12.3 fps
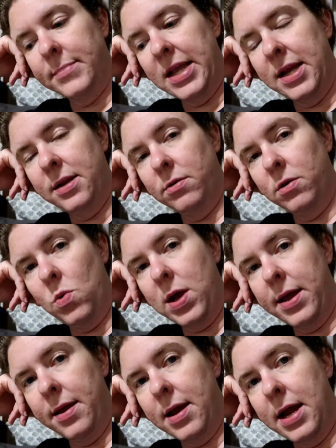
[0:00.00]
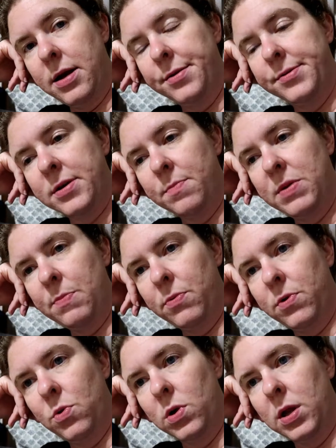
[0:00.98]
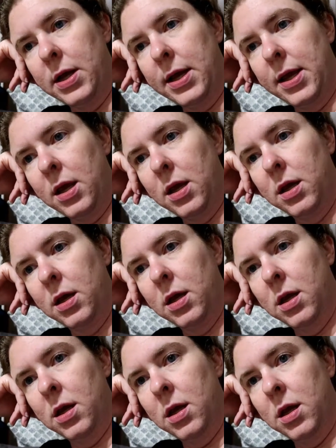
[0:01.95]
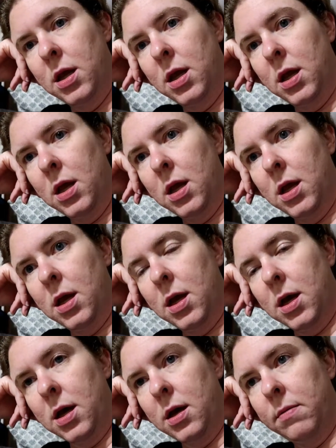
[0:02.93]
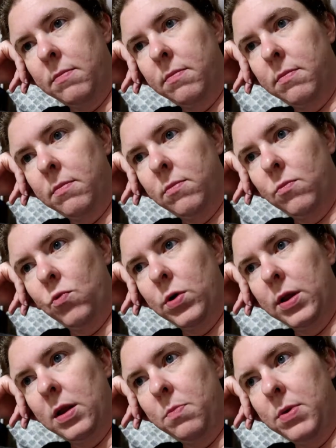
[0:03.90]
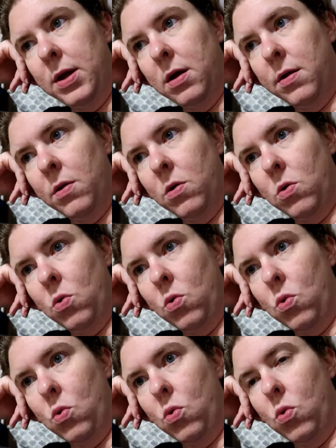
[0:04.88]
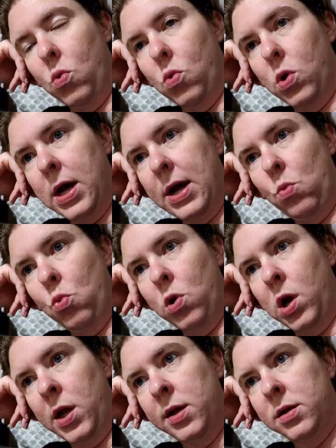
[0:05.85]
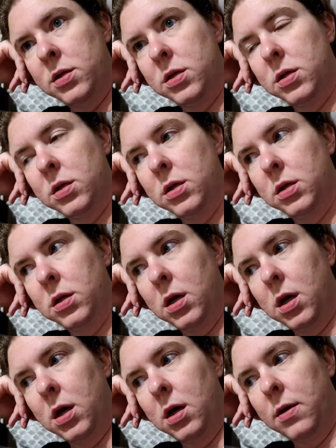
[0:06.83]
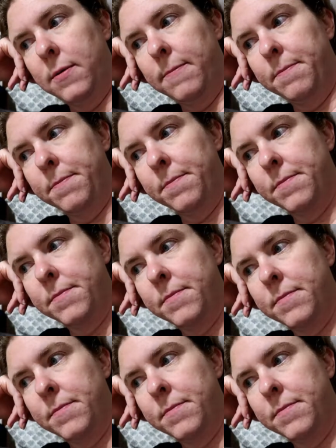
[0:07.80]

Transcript: And I don't know why. I know some people who are like um, really big on the whole, I want um,